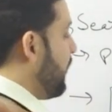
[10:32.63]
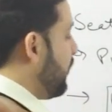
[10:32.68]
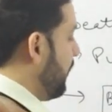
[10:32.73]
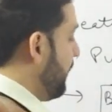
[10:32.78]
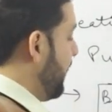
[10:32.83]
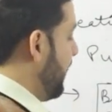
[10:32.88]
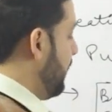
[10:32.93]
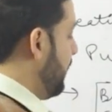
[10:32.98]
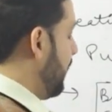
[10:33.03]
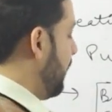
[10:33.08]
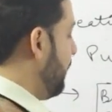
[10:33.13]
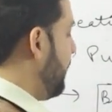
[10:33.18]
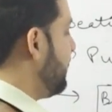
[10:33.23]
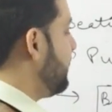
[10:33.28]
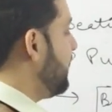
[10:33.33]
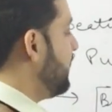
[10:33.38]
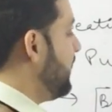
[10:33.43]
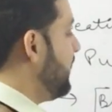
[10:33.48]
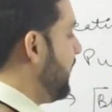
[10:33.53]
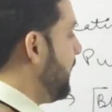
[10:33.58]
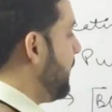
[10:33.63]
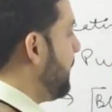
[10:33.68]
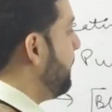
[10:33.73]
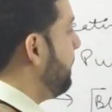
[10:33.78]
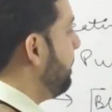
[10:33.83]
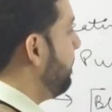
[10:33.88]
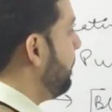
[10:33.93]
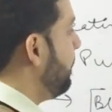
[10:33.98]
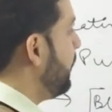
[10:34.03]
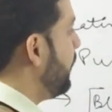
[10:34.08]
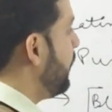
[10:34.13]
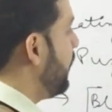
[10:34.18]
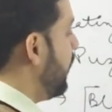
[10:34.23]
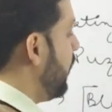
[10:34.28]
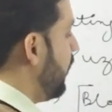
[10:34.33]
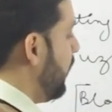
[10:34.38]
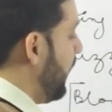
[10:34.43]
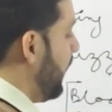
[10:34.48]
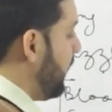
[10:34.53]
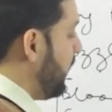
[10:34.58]
So many topics are there.
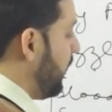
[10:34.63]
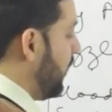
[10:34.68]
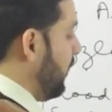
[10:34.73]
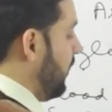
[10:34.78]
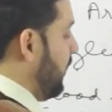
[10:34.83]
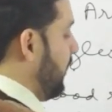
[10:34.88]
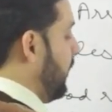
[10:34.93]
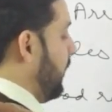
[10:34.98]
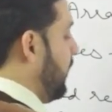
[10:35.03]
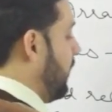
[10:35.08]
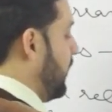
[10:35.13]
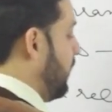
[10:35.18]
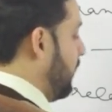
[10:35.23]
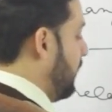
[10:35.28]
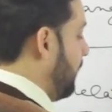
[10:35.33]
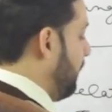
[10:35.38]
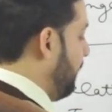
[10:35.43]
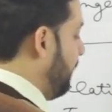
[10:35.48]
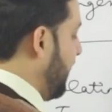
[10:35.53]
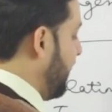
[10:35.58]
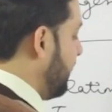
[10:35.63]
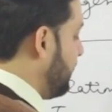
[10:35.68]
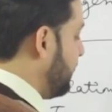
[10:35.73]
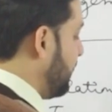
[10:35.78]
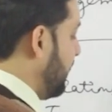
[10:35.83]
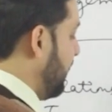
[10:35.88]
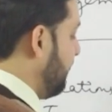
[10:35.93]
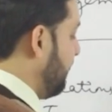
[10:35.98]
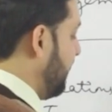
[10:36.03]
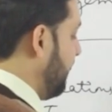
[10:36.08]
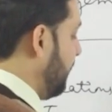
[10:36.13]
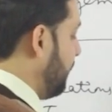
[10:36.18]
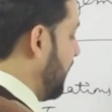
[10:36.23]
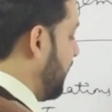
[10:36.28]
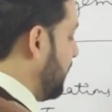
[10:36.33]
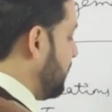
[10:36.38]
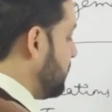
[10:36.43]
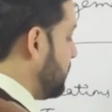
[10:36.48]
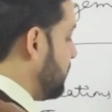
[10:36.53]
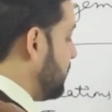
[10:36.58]
It all makes 35
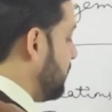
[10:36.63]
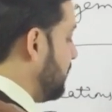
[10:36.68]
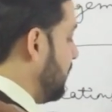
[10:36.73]
marks.